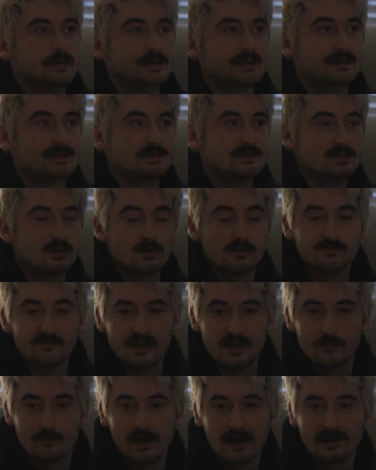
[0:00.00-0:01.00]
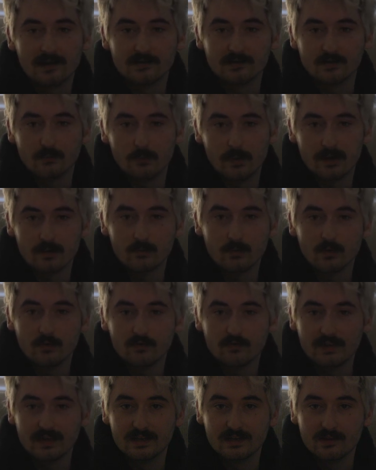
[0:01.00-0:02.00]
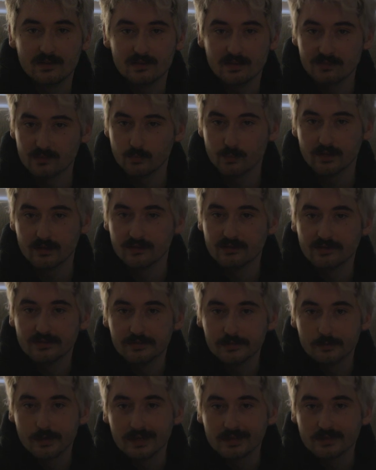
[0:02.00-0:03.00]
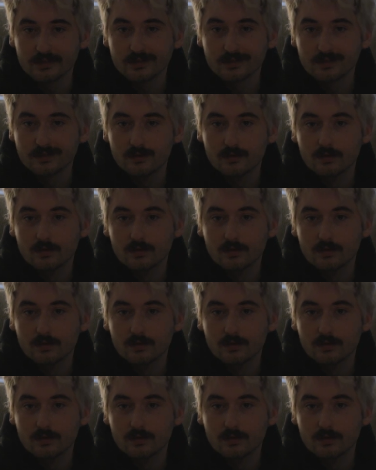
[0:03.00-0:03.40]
insert vampires and werewolf into this weird situation